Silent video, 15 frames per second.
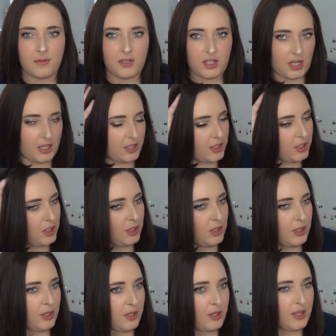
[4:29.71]
just
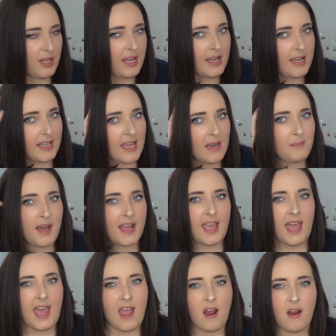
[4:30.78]
to get my
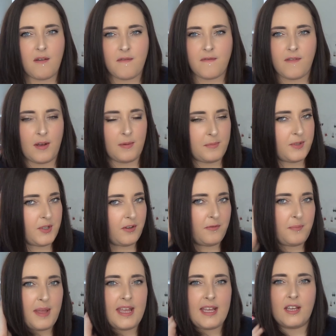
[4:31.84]
hair from sort
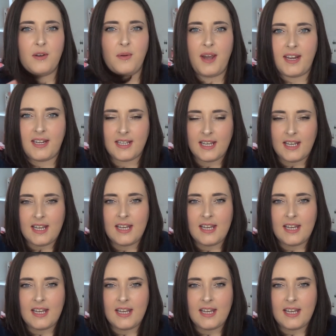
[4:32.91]
of being quite